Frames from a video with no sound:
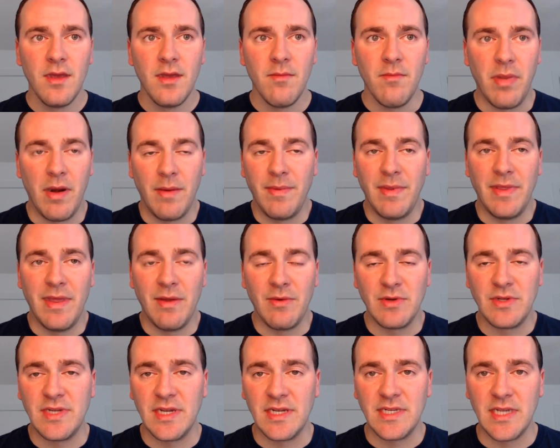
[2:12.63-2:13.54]
But I mean, they were
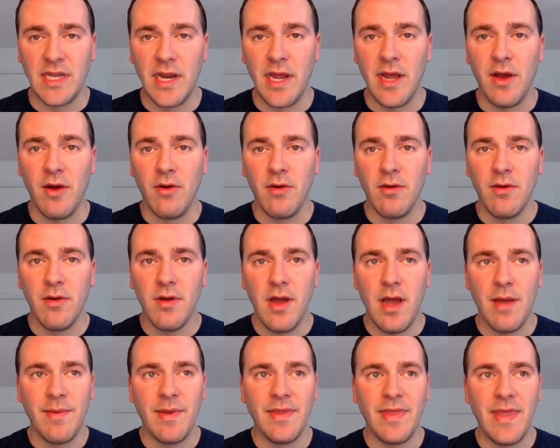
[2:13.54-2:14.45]
6-0. I
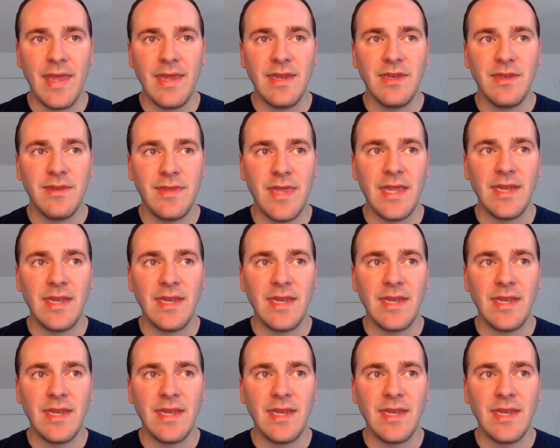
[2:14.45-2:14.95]
mean, they